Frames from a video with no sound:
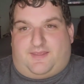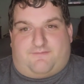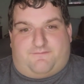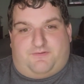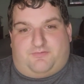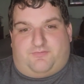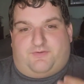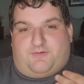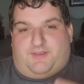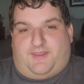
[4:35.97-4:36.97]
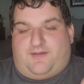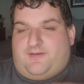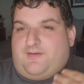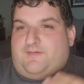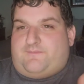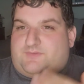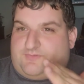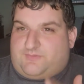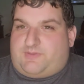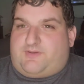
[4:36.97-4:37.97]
Like it feels very some